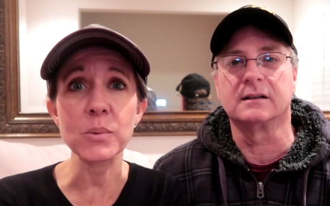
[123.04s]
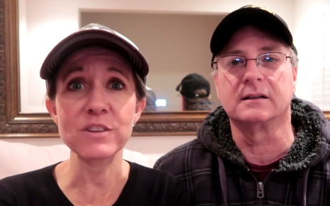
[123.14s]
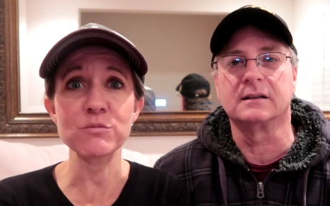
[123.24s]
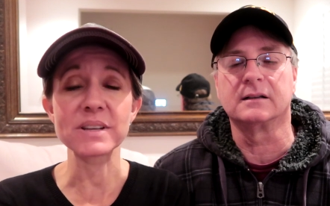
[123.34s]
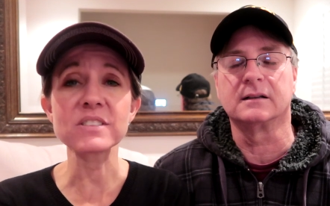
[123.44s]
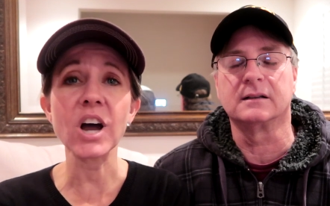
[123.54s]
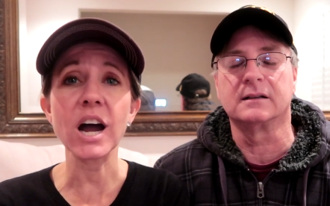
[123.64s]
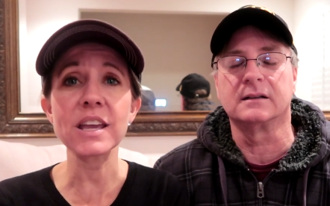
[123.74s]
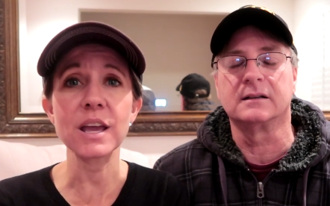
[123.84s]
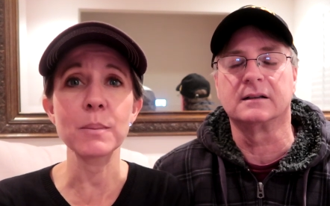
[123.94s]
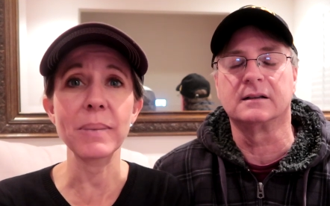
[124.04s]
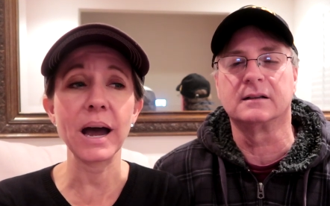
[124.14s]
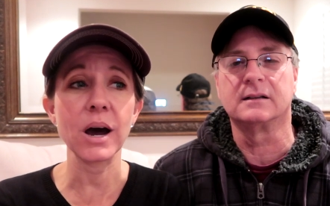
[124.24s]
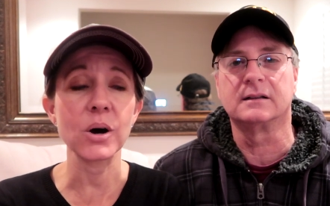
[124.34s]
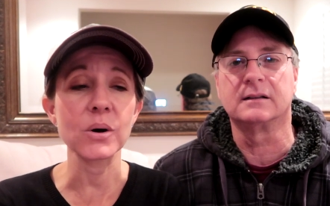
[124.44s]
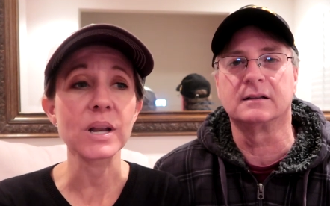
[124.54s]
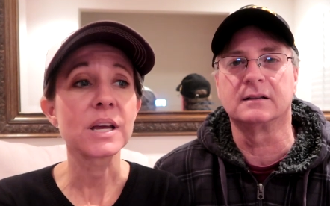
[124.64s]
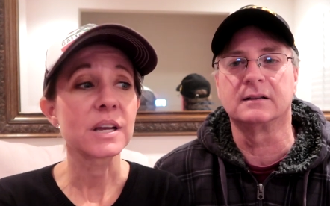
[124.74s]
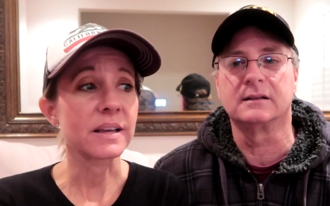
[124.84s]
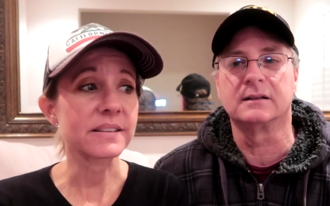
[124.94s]
Speaker 1: We've been talking about
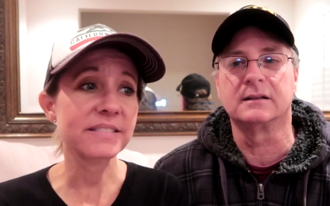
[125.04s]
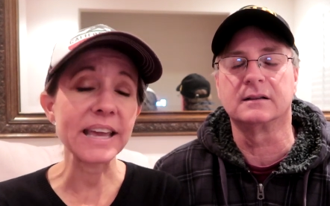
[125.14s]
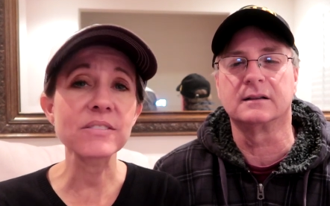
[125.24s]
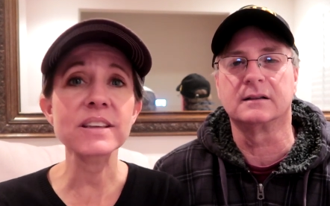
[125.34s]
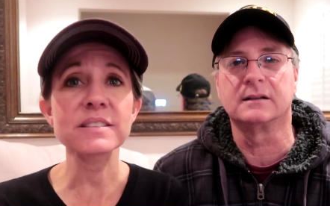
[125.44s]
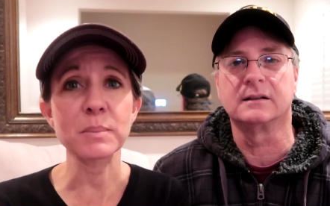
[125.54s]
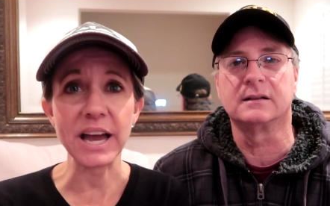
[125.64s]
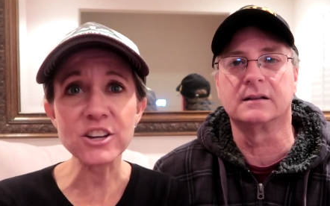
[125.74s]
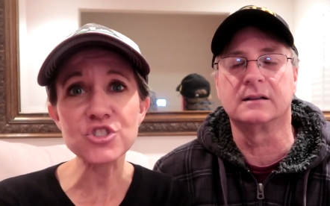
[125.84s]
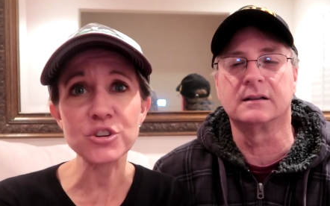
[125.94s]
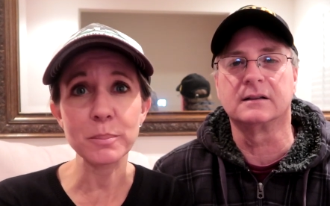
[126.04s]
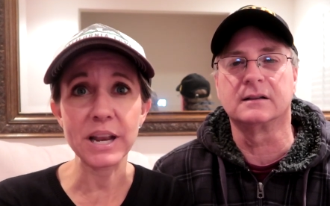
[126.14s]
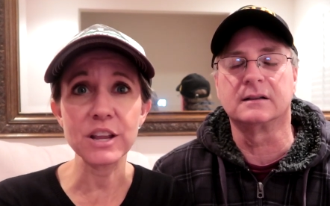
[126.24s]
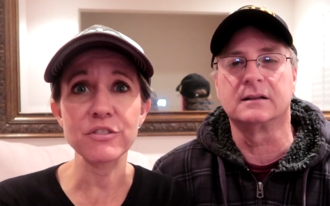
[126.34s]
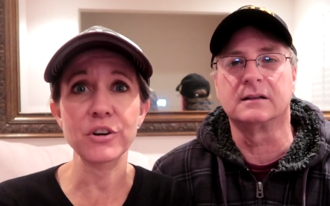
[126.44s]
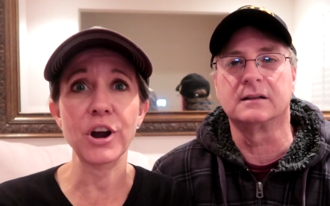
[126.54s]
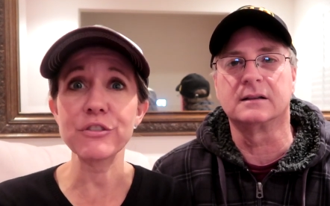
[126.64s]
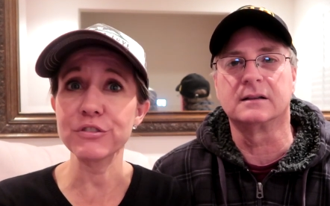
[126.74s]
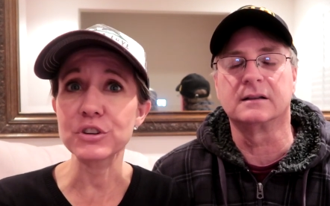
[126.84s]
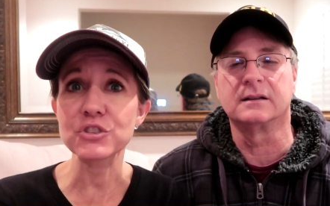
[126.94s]
saving some extra money for our
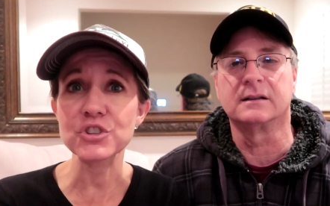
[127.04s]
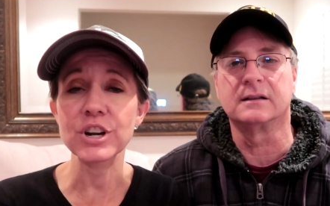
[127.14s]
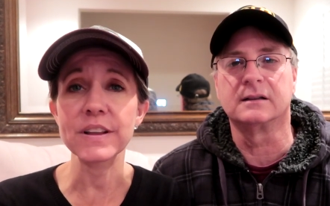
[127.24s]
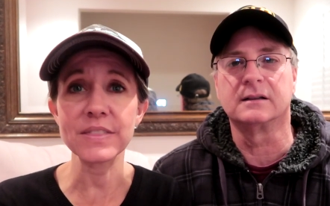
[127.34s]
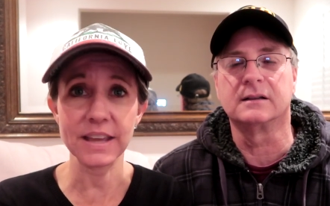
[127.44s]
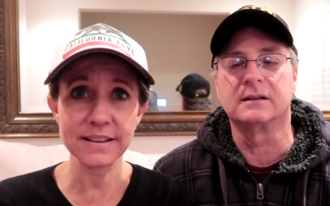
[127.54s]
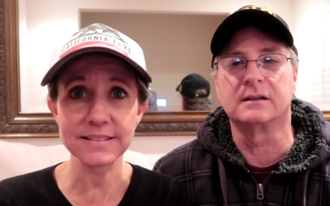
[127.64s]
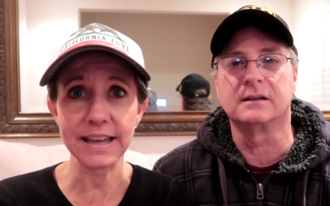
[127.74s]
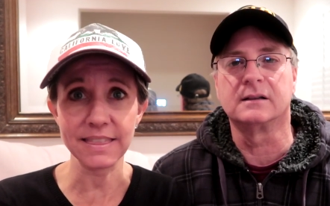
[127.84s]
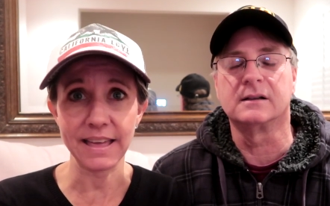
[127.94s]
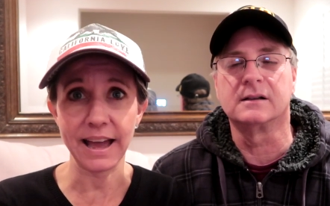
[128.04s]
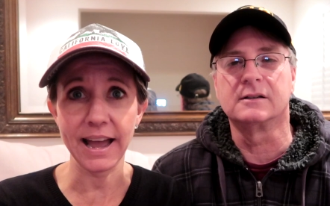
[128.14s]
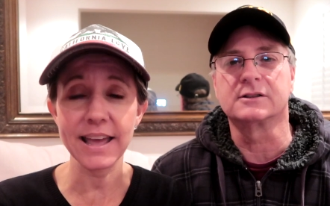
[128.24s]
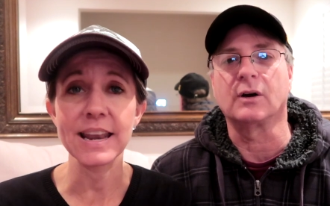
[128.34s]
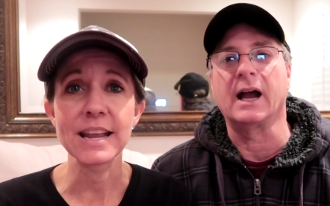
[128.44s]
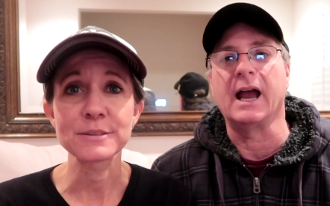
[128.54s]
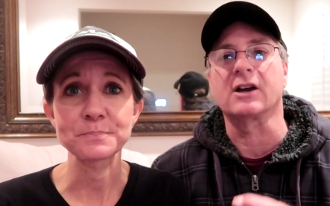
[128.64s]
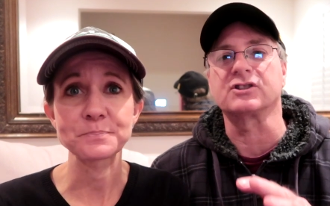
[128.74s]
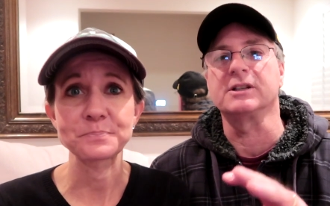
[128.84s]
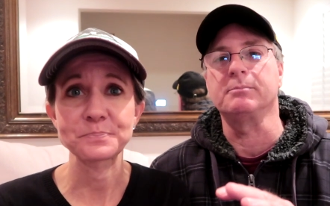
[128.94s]
future and things like that. So
Speaker 2: I
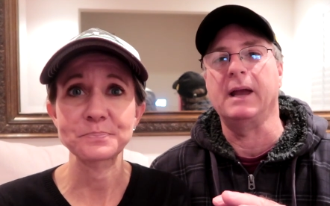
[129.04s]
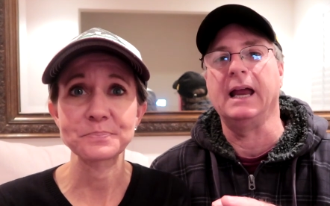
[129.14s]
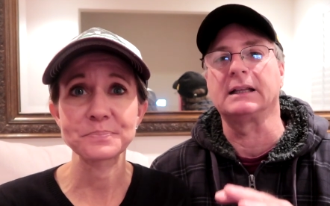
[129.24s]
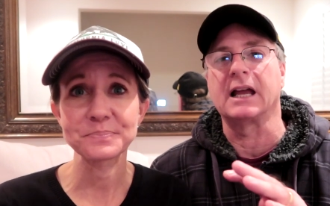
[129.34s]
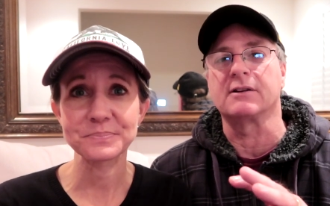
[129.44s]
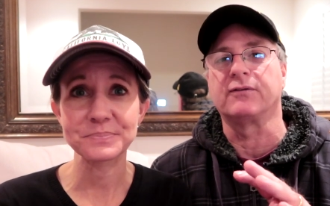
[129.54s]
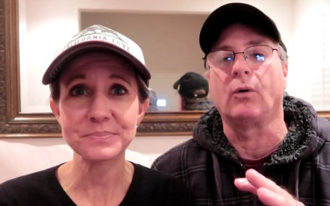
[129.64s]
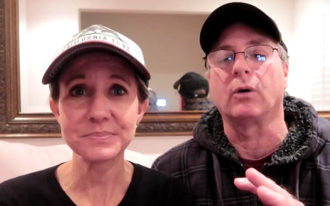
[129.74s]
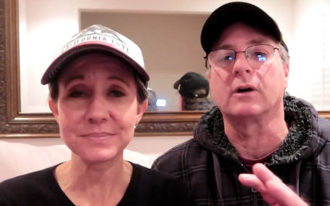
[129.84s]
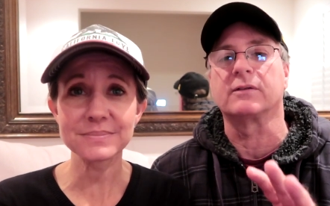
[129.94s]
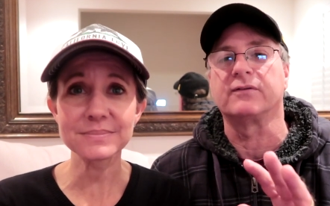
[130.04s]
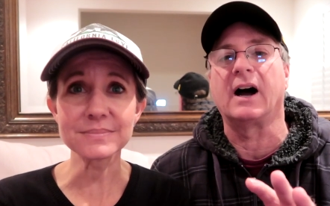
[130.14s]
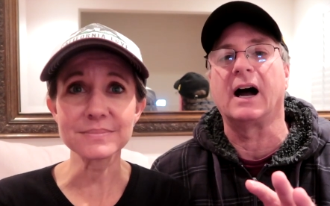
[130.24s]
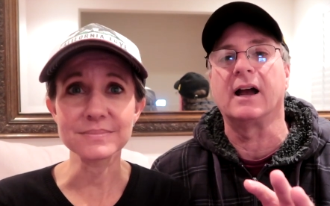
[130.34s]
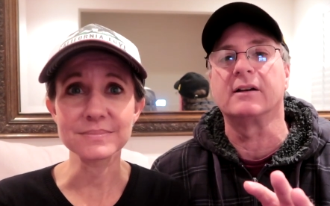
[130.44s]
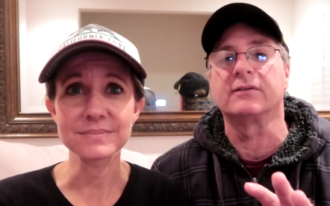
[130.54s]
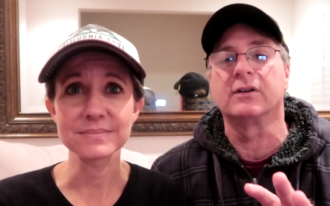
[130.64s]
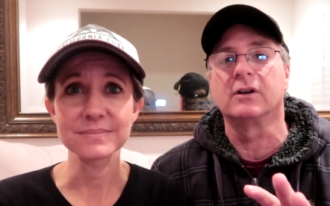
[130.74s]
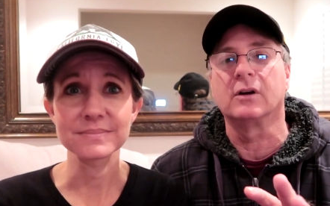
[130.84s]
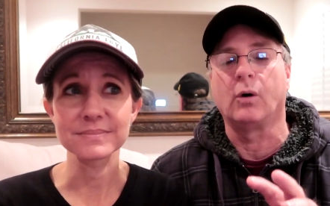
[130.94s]
actually made like four or five
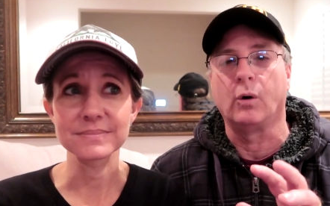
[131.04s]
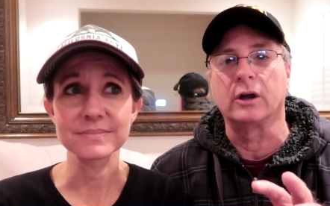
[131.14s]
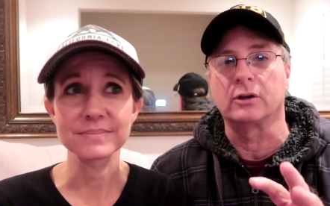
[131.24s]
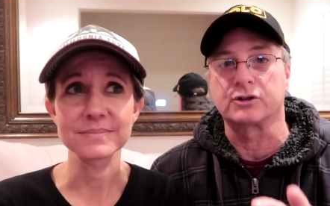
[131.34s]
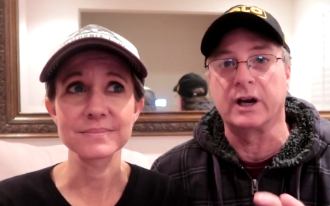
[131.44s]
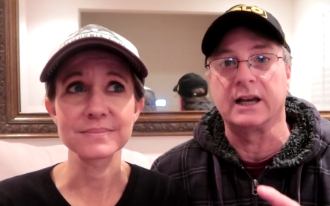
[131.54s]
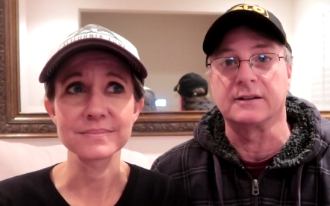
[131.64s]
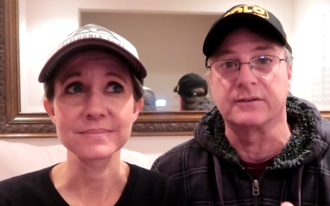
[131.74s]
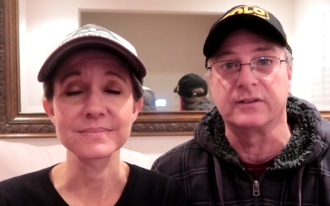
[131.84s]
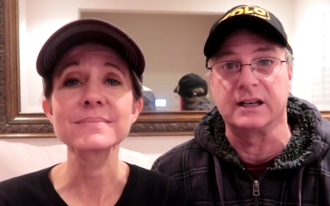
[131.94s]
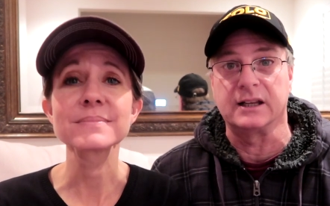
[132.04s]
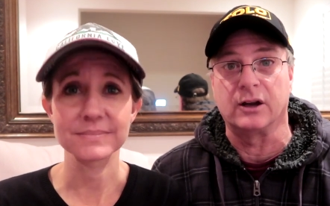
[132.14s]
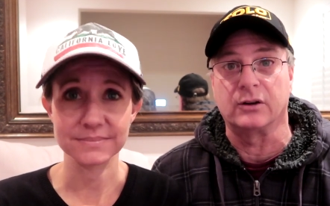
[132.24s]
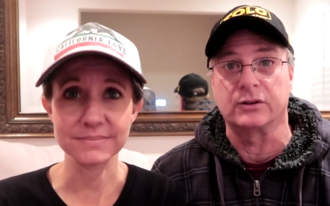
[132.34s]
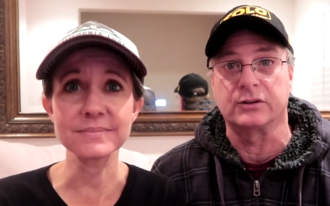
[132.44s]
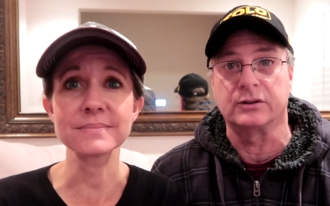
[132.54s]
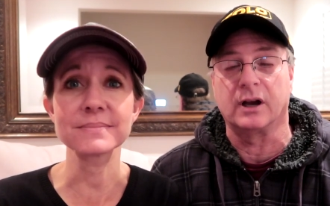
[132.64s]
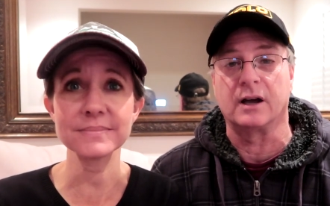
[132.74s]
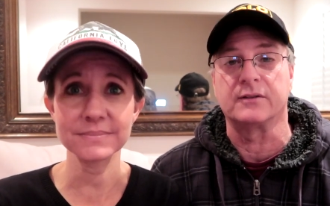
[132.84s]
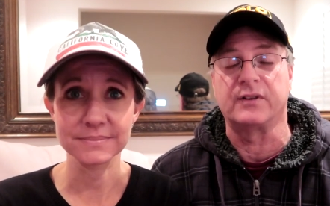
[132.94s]
oil trading videos mm
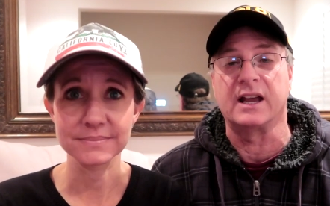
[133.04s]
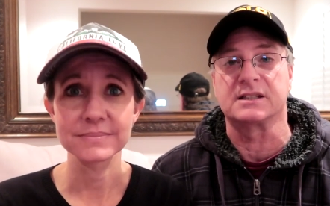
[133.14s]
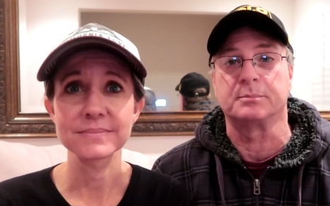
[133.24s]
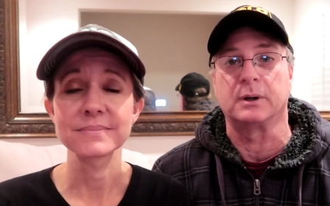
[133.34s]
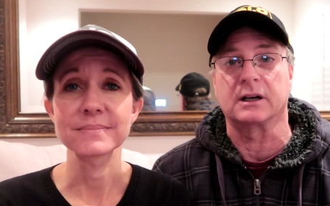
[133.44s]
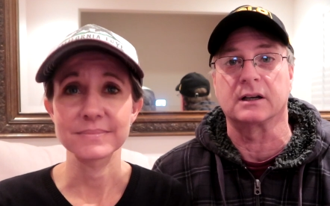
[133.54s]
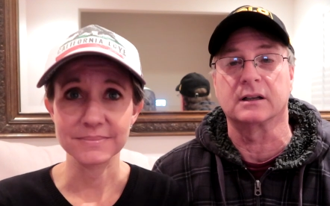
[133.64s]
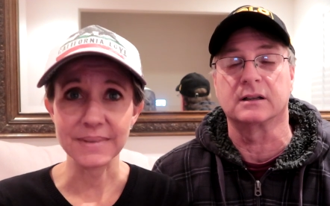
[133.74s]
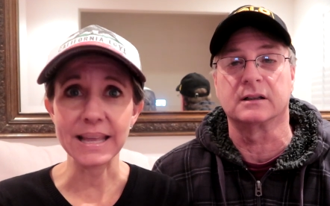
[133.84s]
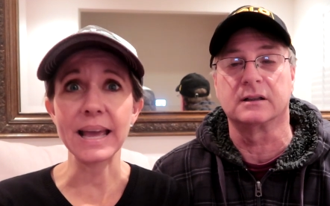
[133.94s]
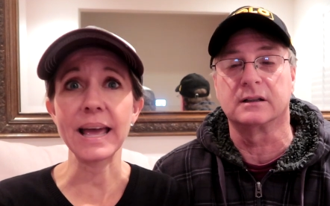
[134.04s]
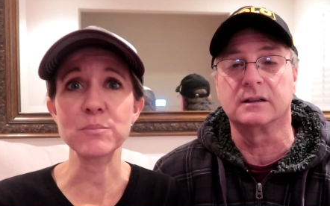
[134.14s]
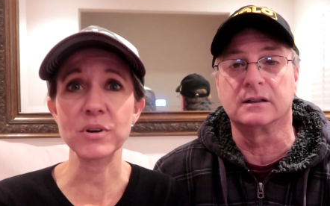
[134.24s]
-hmm. on Facebook.
Speaker 1: And